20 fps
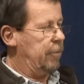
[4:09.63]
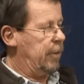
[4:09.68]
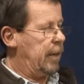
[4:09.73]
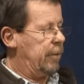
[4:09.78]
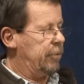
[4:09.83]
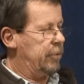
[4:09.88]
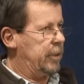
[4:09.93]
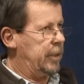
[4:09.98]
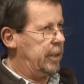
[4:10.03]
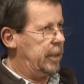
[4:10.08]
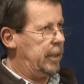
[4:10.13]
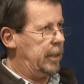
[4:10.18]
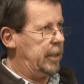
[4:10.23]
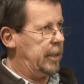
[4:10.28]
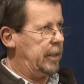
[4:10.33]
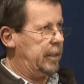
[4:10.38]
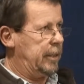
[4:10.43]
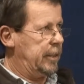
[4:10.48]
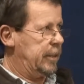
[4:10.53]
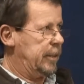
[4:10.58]
life
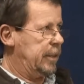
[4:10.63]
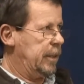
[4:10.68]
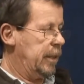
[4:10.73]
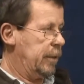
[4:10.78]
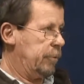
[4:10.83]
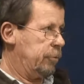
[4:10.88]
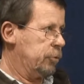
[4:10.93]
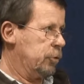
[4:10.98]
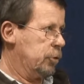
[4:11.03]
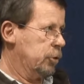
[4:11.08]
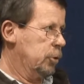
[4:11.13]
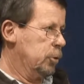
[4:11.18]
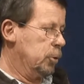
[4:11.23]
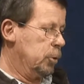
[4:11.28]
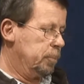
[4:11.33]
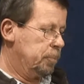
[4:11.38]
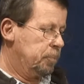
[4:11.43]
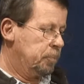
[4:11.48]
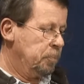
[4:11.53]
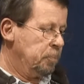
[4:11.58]
after he left
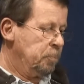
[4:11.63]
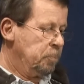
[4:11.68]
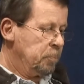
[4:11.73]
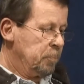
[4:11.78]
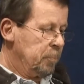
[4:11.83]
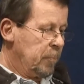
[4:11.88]
school.